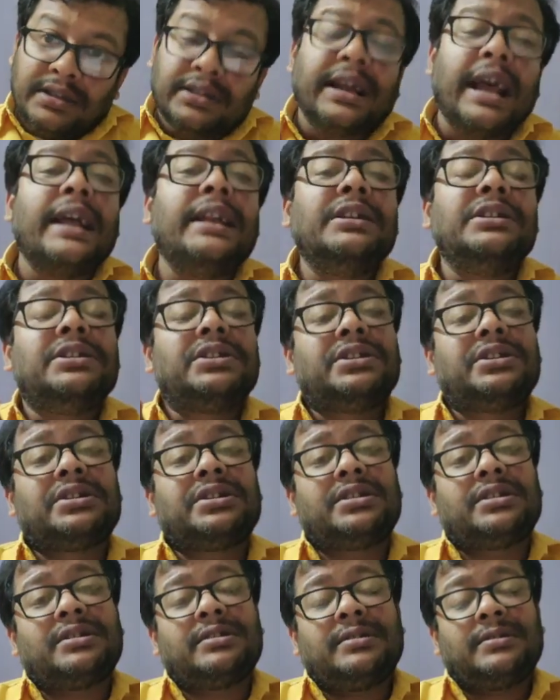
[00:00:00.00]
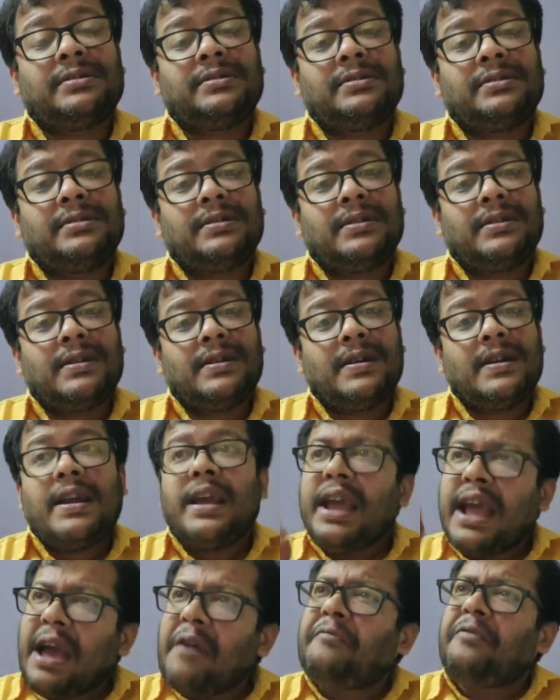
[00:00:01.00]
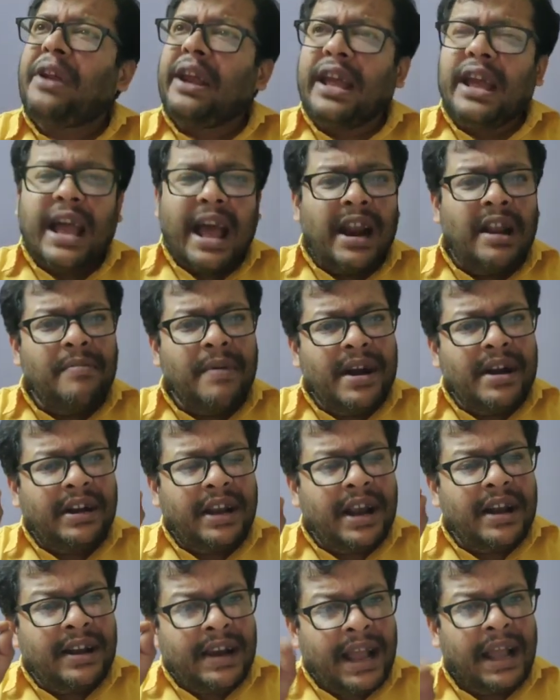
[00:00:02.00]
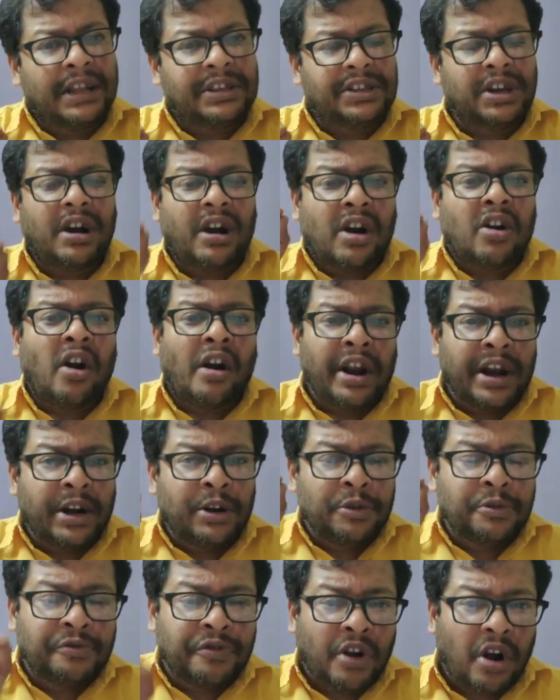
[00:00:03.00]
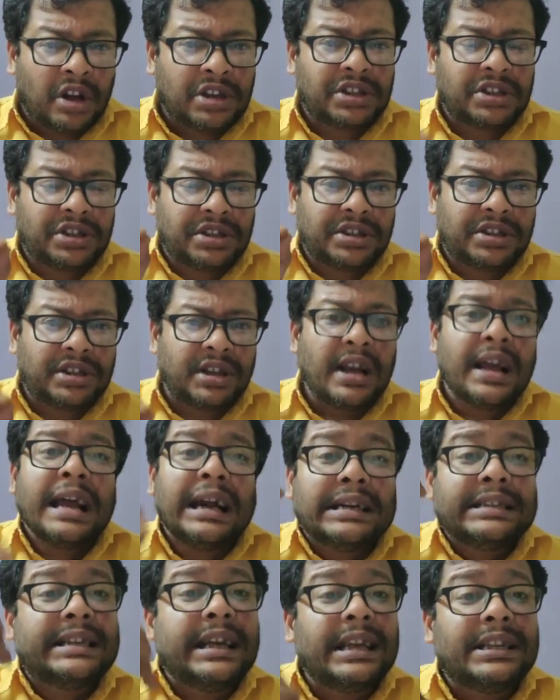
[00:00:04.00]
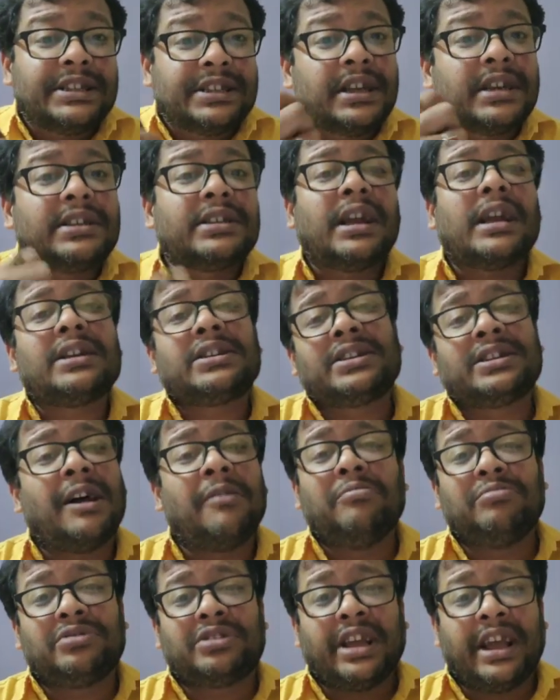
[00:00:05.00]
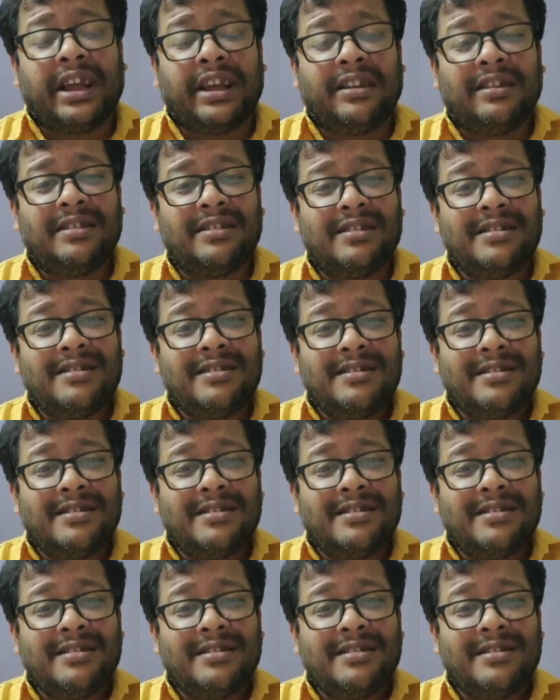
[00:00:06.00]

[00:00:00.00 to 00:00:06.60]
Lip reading: Since every element in nature, according to Frost, teaches us something,